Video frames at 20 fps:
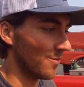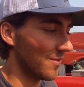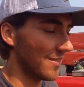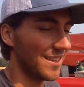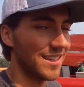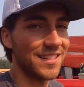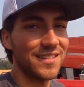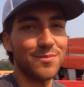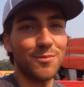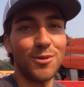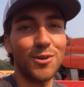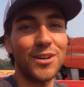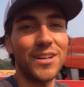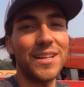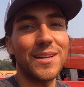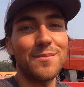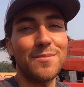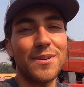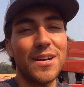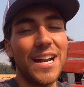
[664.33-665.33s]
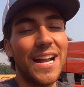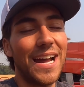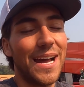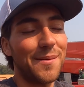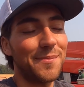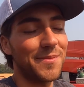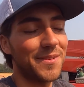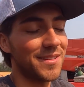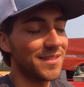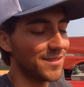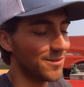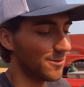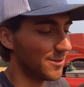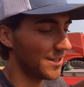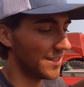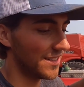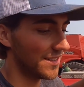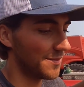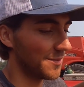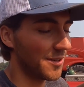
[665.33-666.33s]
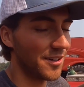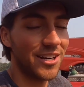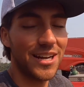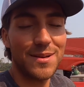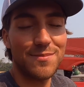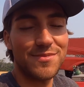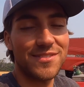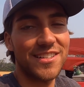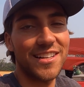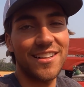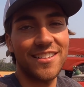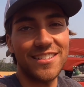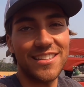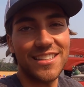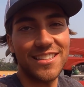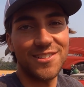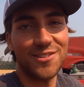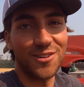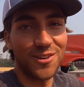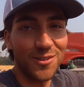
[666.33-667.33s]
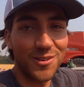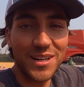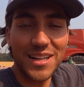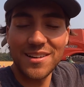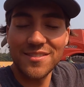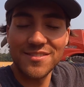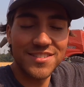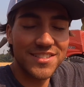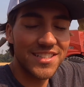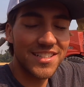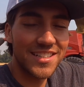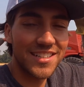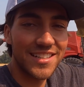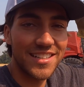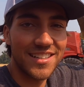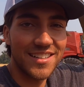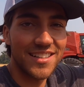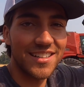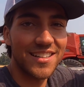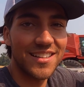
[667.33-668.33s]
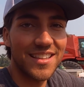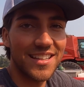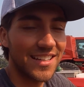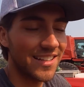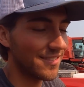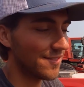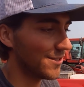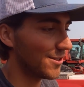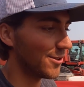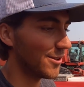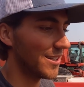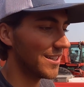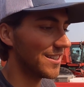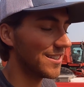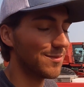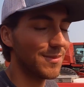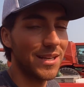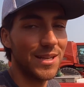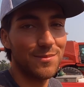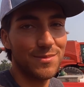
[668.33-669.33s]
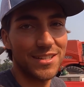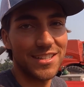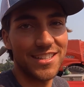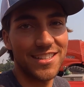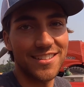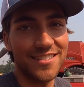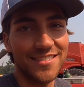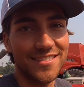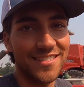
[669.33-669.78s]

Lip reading: this morning, perhaps with some grape jelly or whatever your thing of choice may be.